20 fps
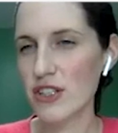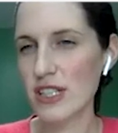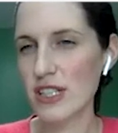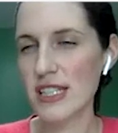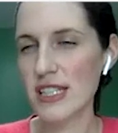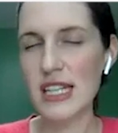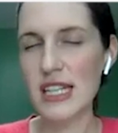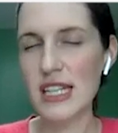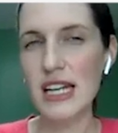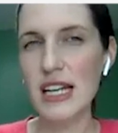
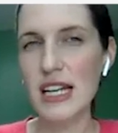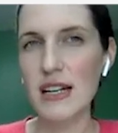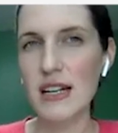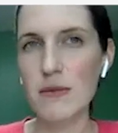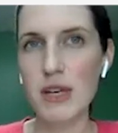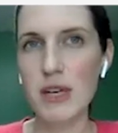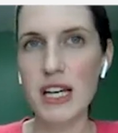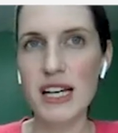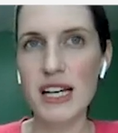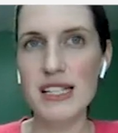just
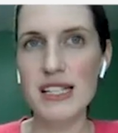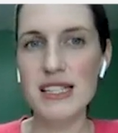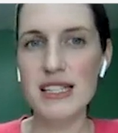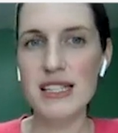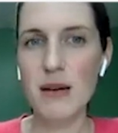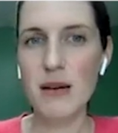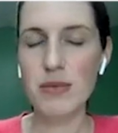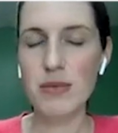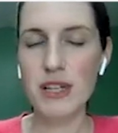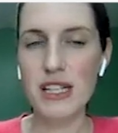because
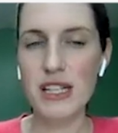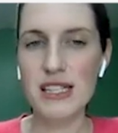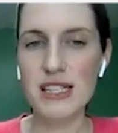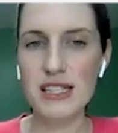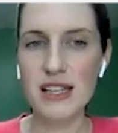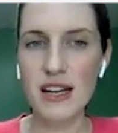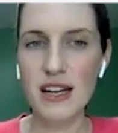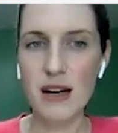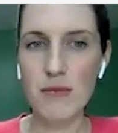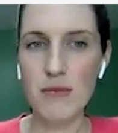templates
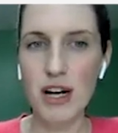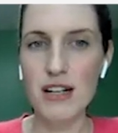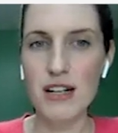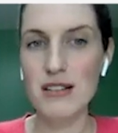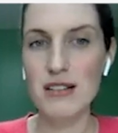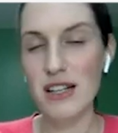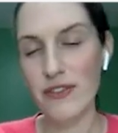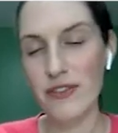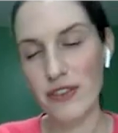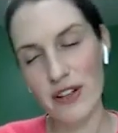are
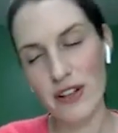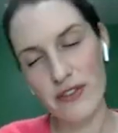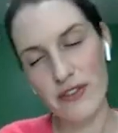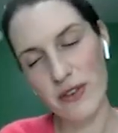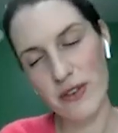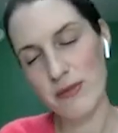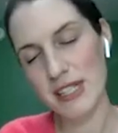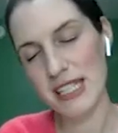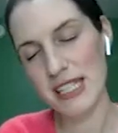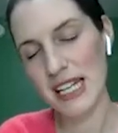different
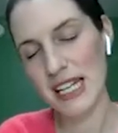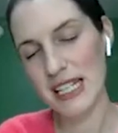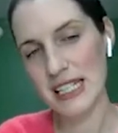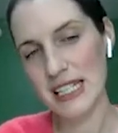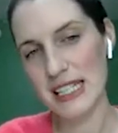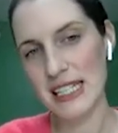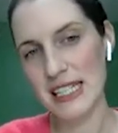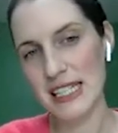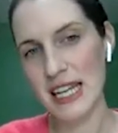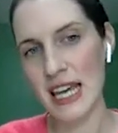from state to
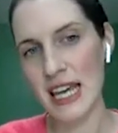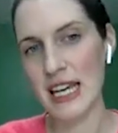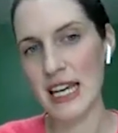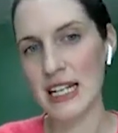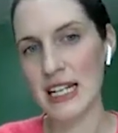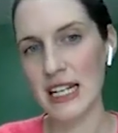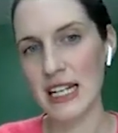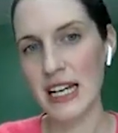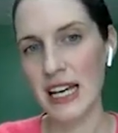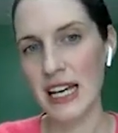
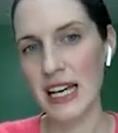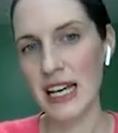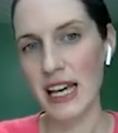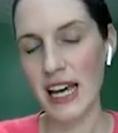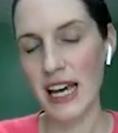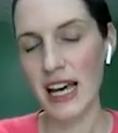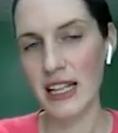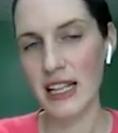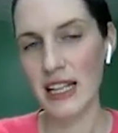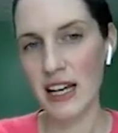state.
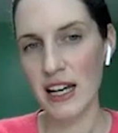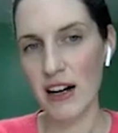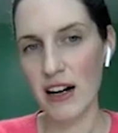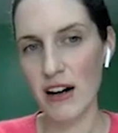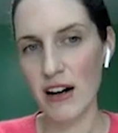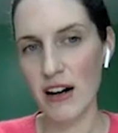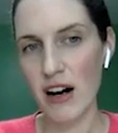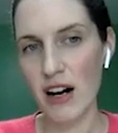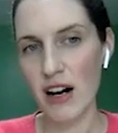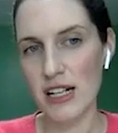And
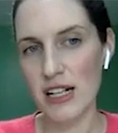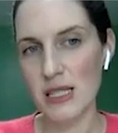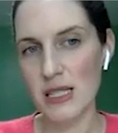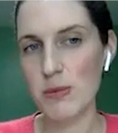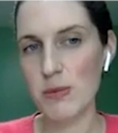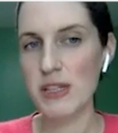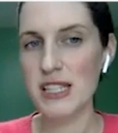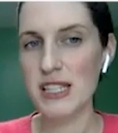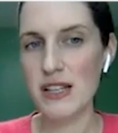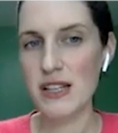there are
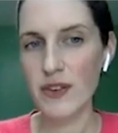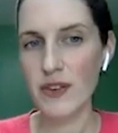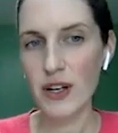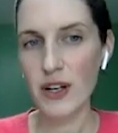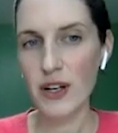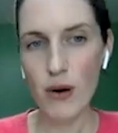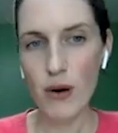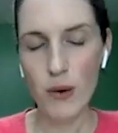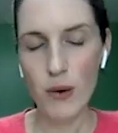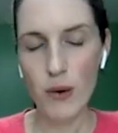
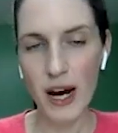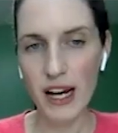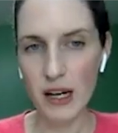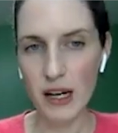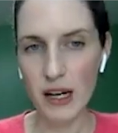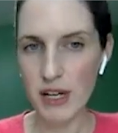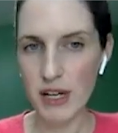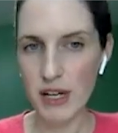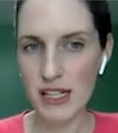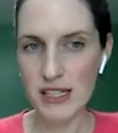specific
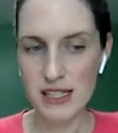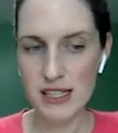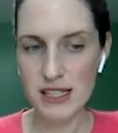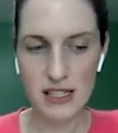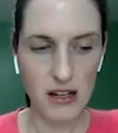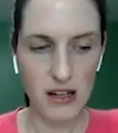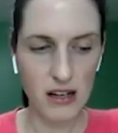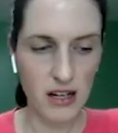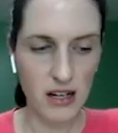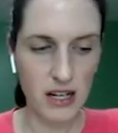requirements
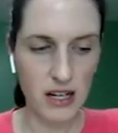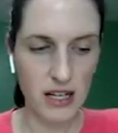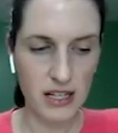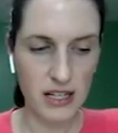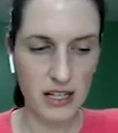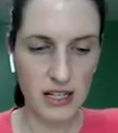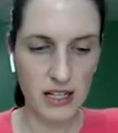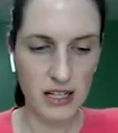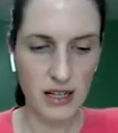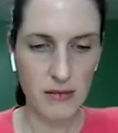
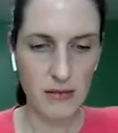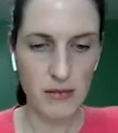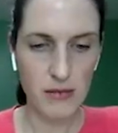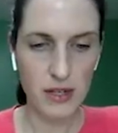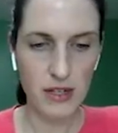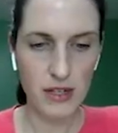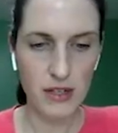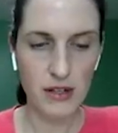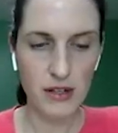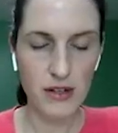on
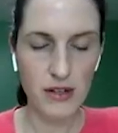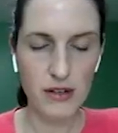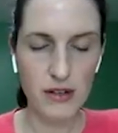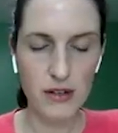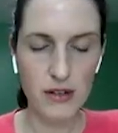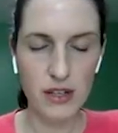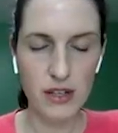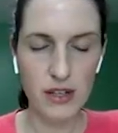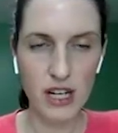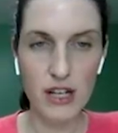
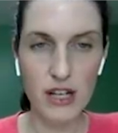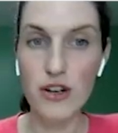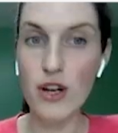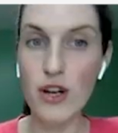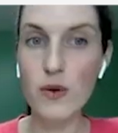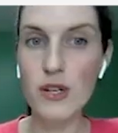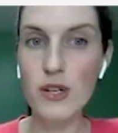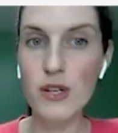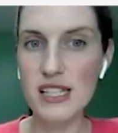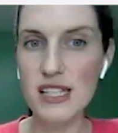
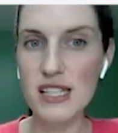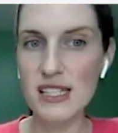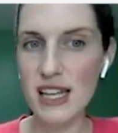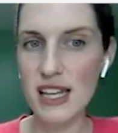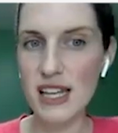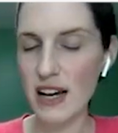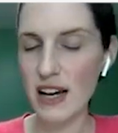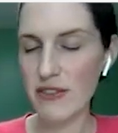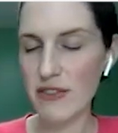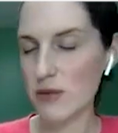notices that
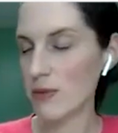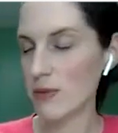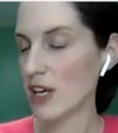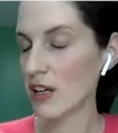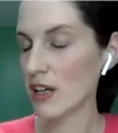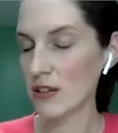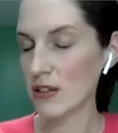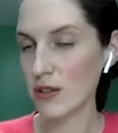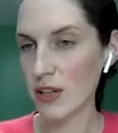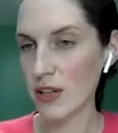have to be
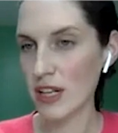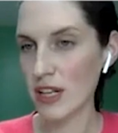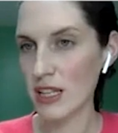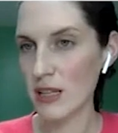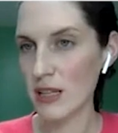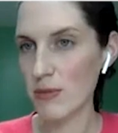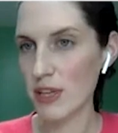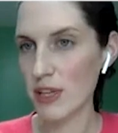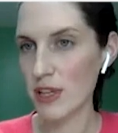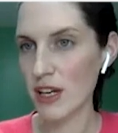included in
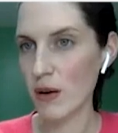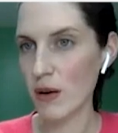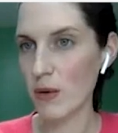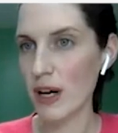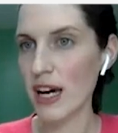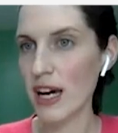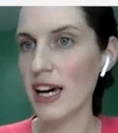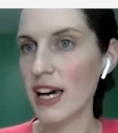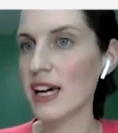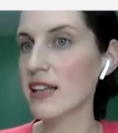the
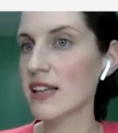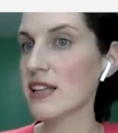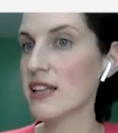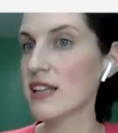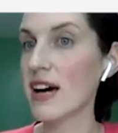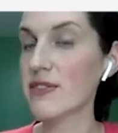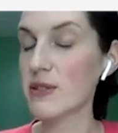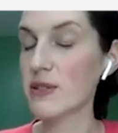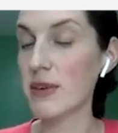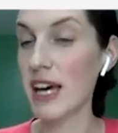POA. They
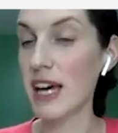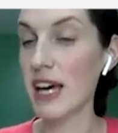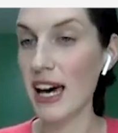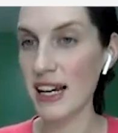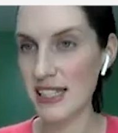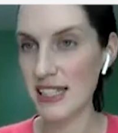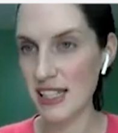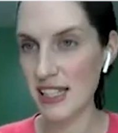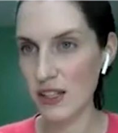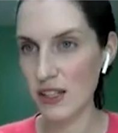have to be
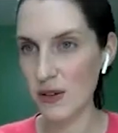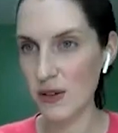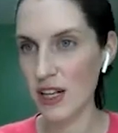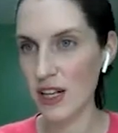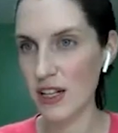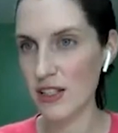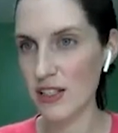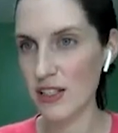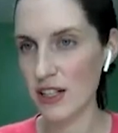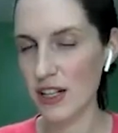executed
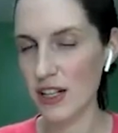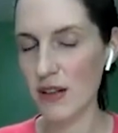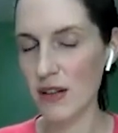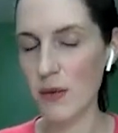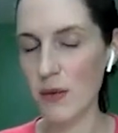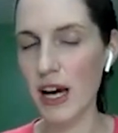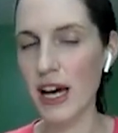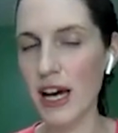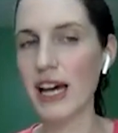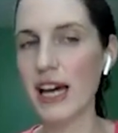a certain
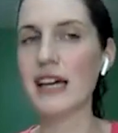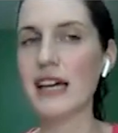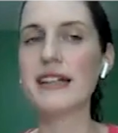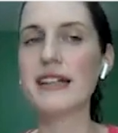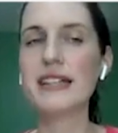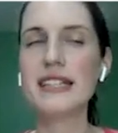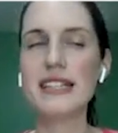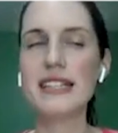way.